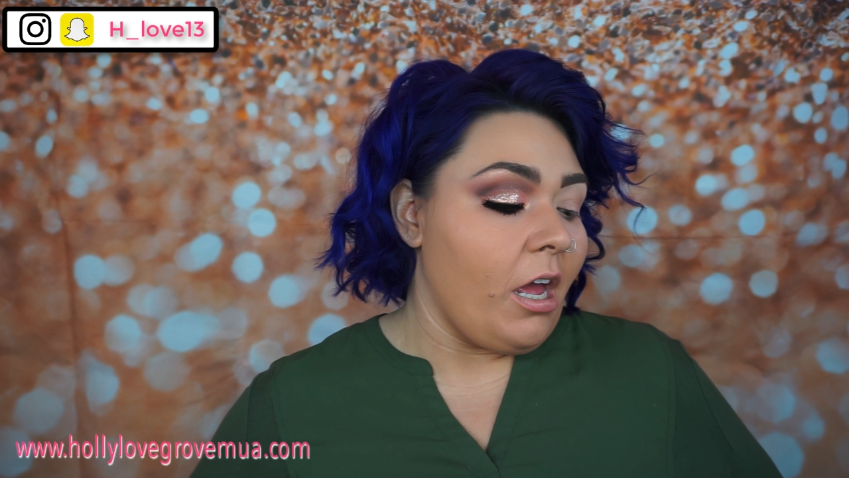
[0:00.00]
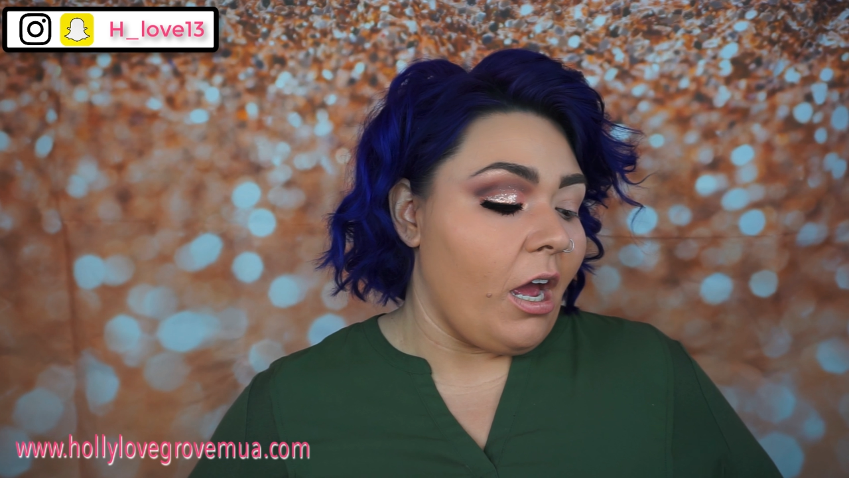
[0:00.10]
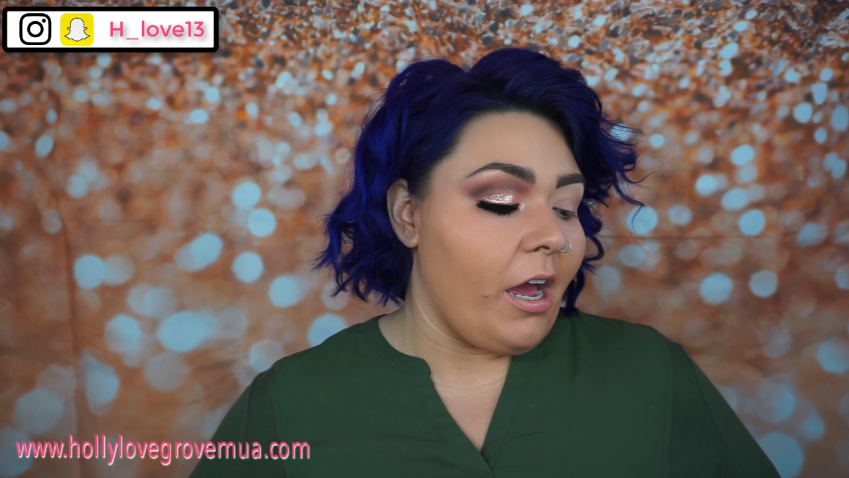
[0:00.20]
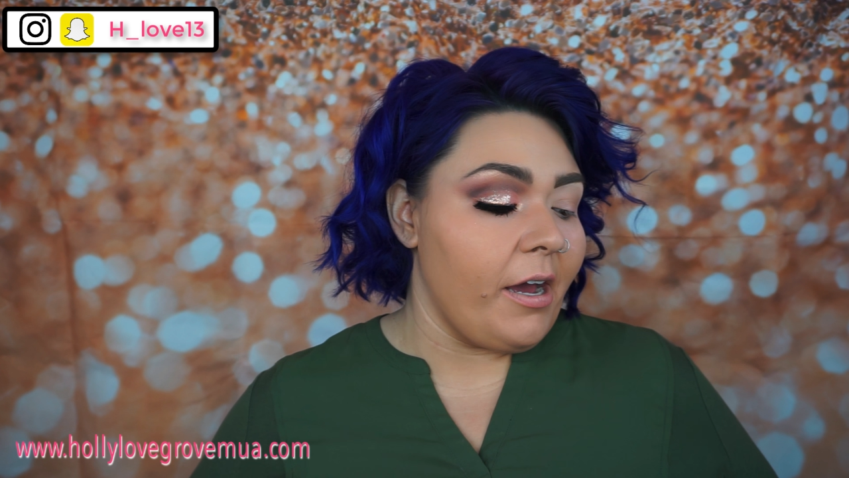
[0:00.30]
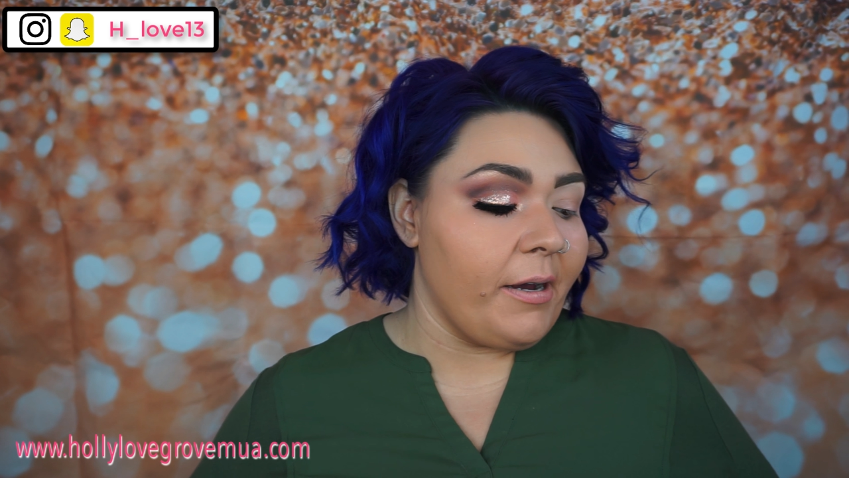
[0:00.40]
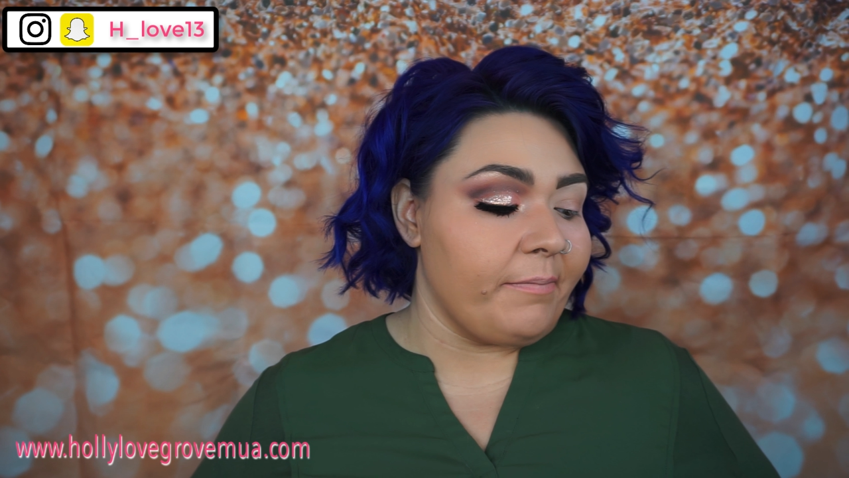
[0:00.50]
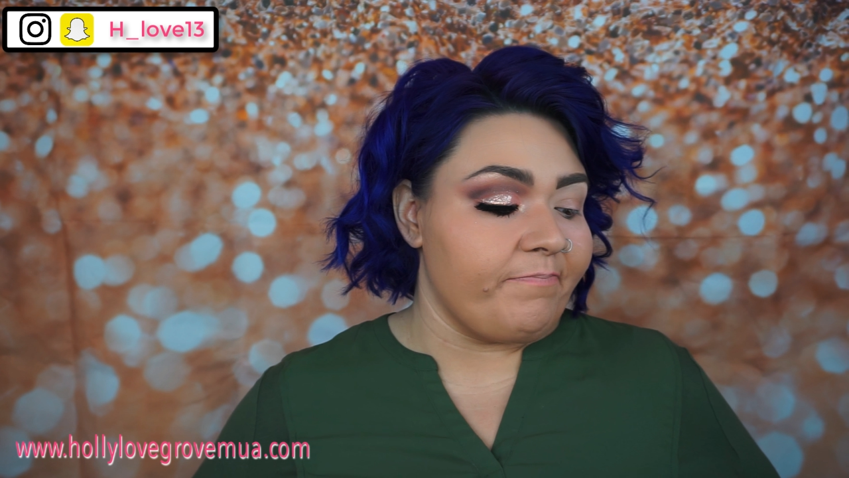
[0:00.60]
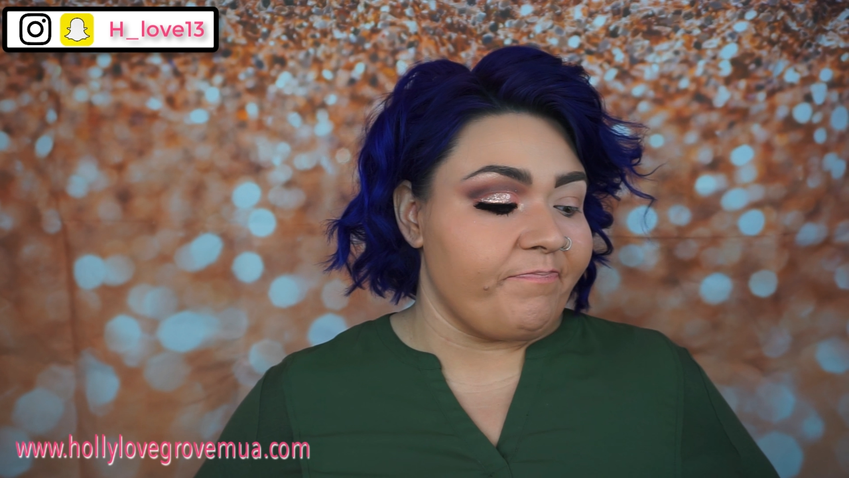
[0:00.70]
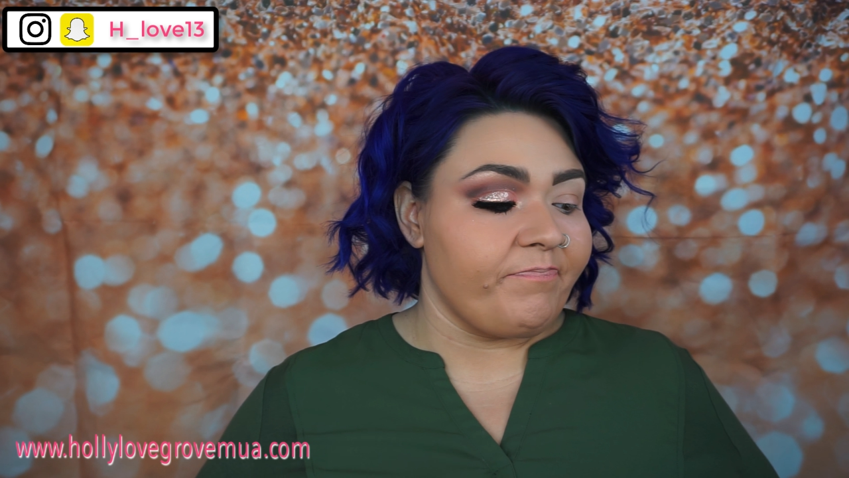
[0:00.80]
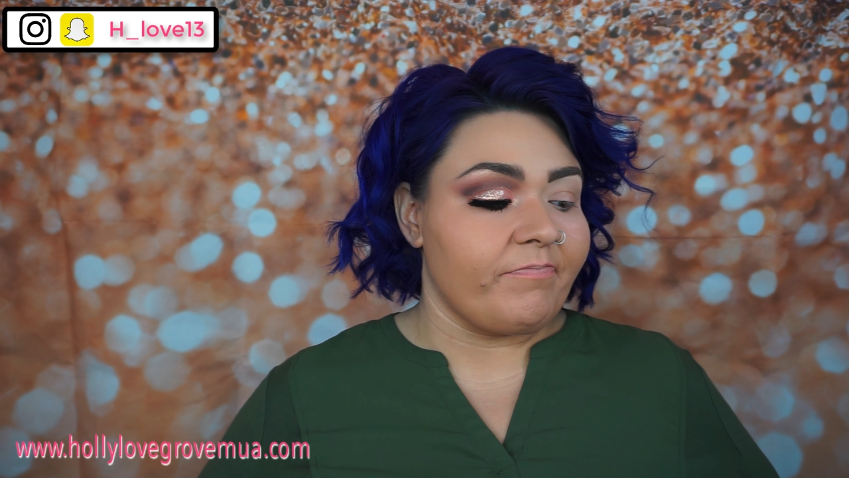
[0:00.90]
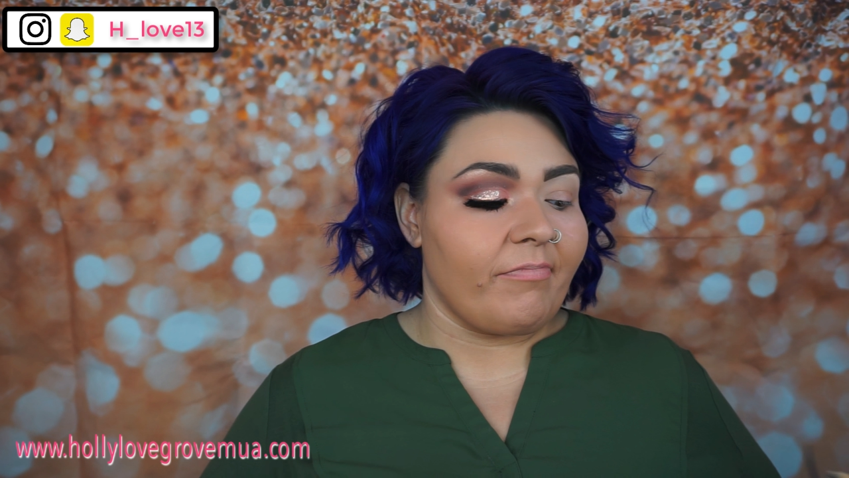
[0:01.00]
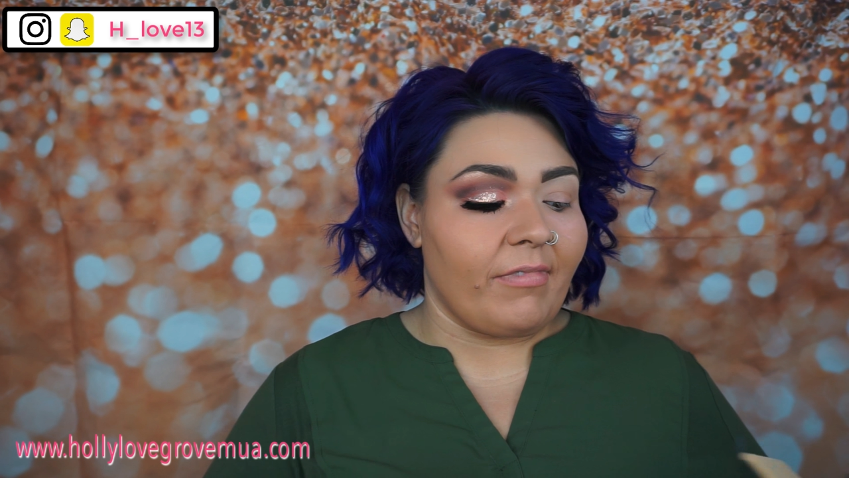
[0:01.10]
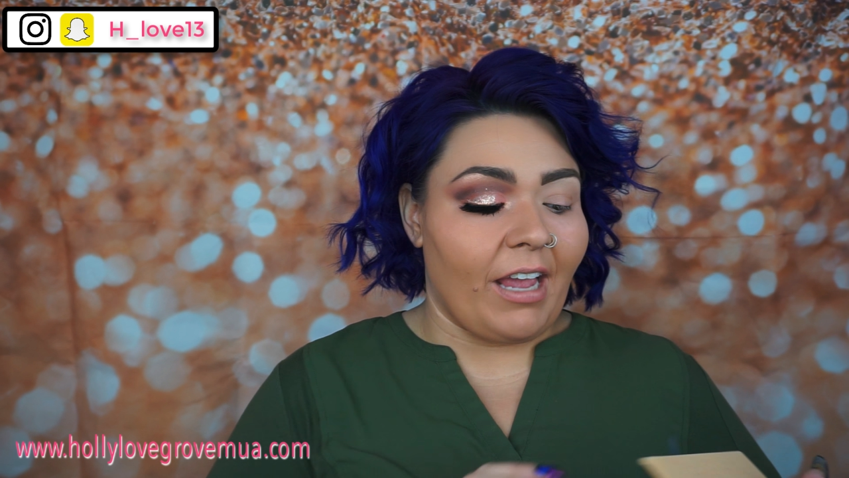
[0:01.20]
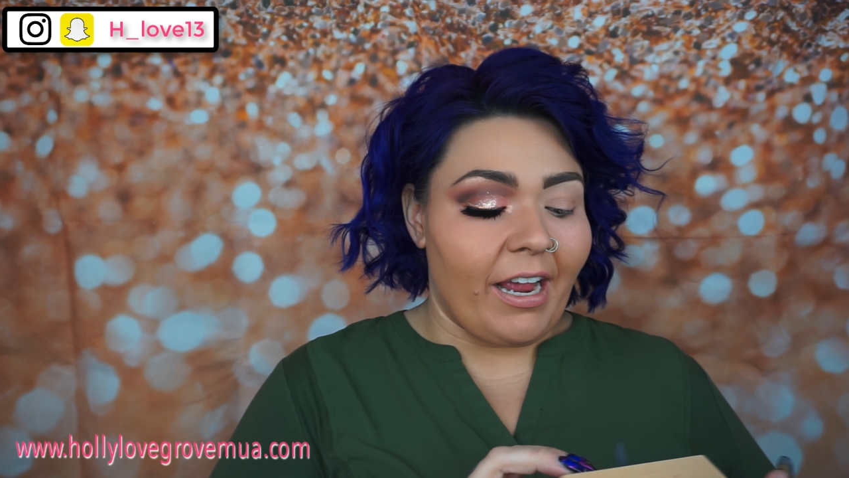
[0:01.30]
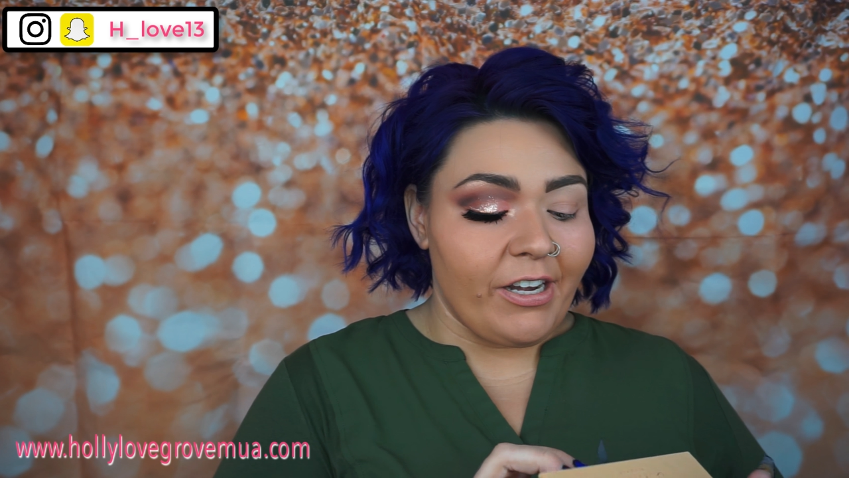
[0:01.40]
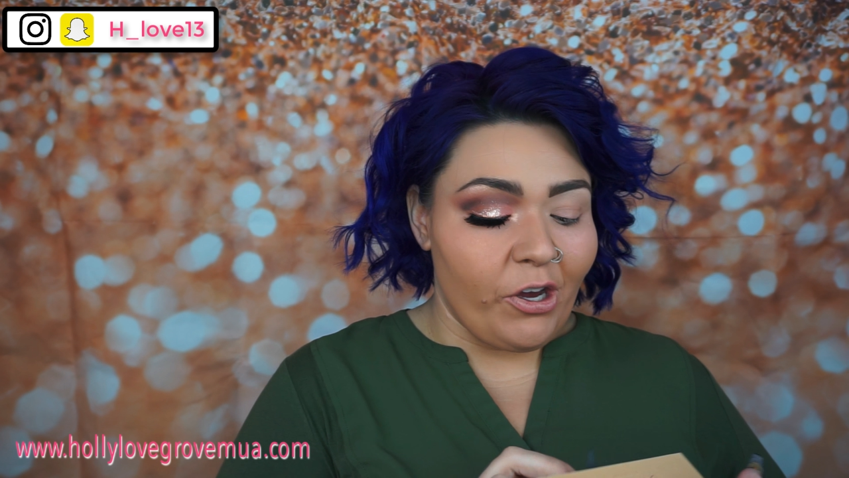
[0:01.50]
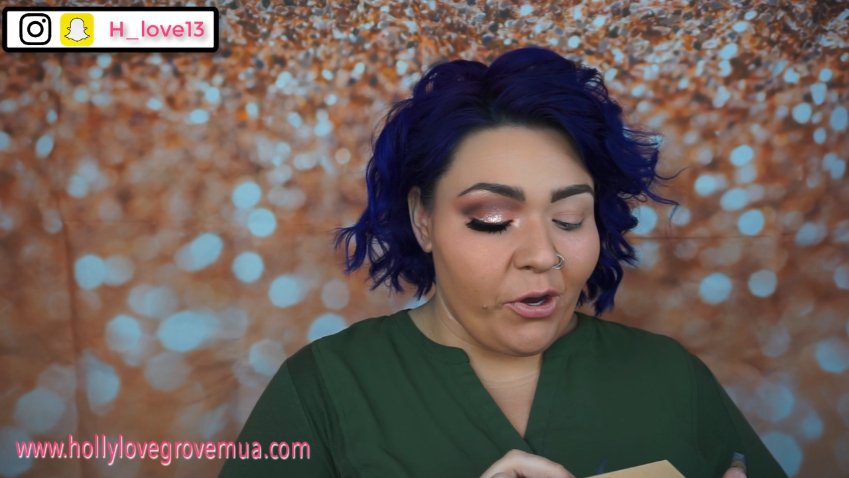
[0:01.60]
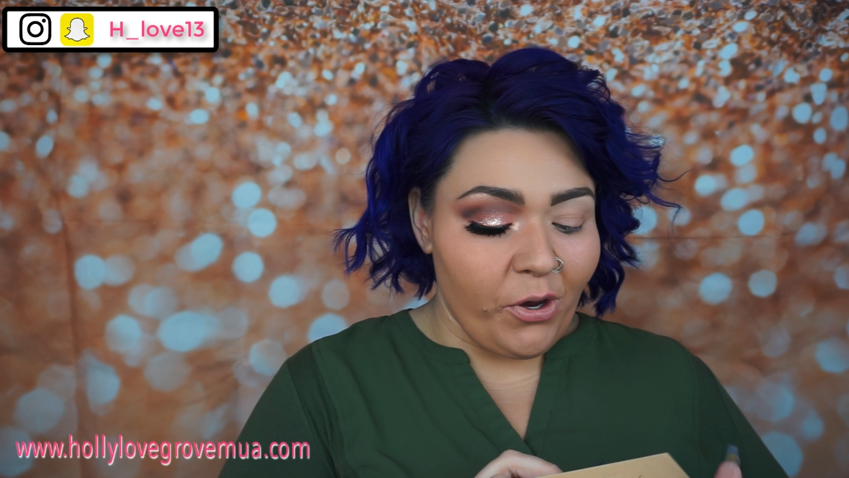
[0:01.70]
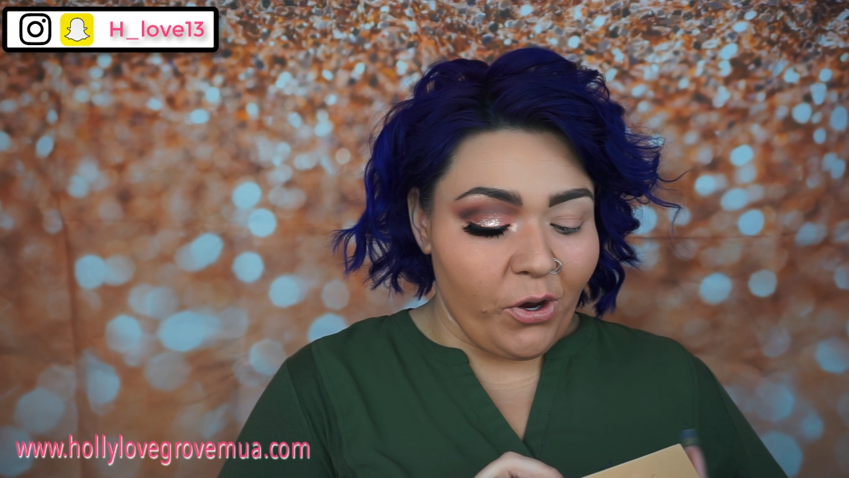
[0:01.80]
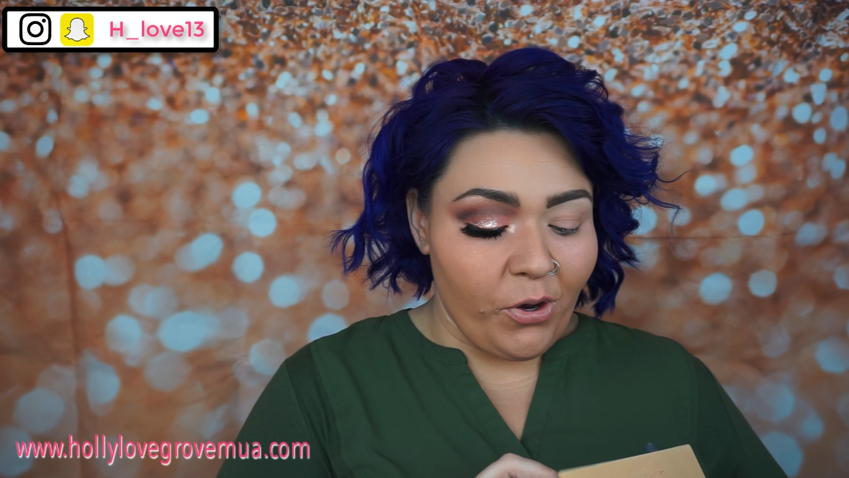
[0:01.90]
I
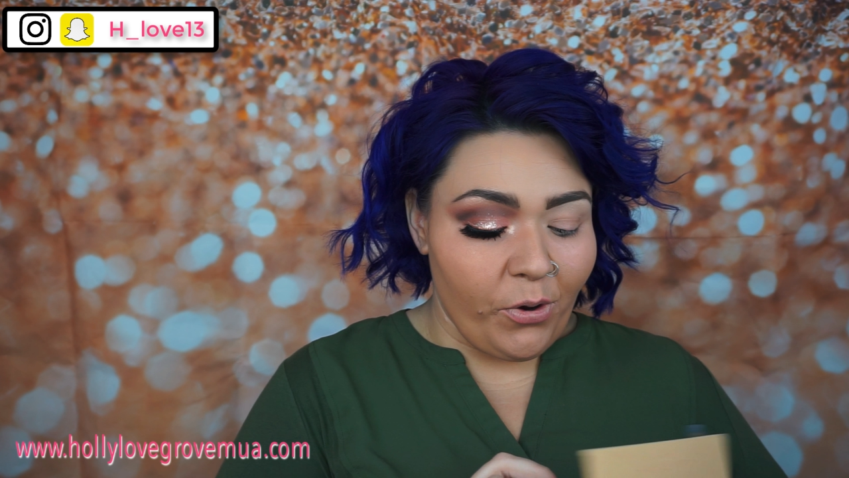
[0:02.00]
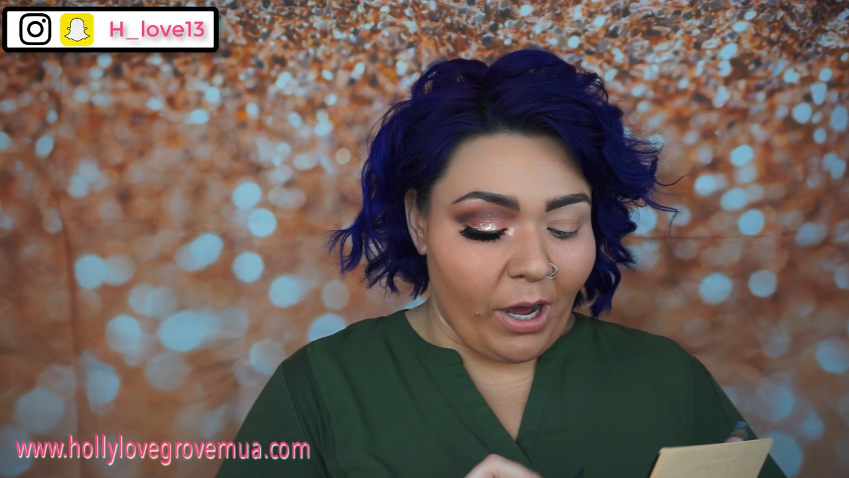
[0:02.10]
know